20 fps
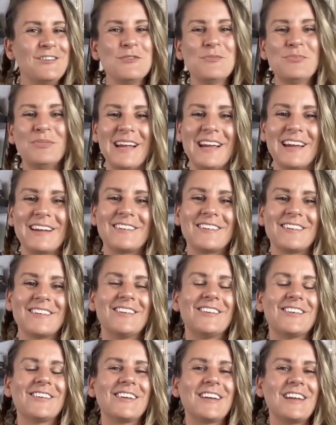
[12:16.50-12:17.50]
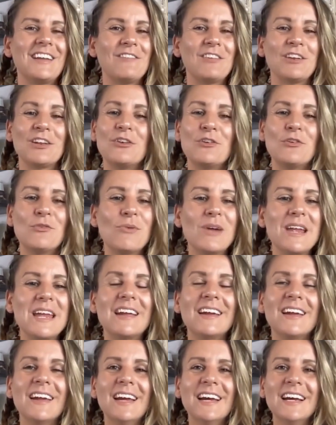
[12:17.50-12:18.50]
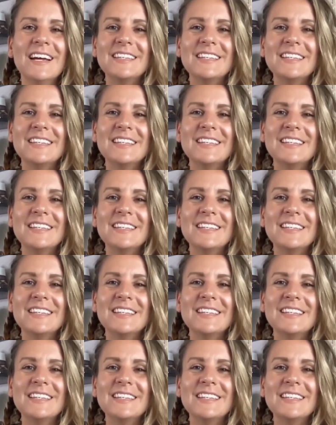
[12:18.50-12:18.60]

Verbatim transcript: a new planner or even a new week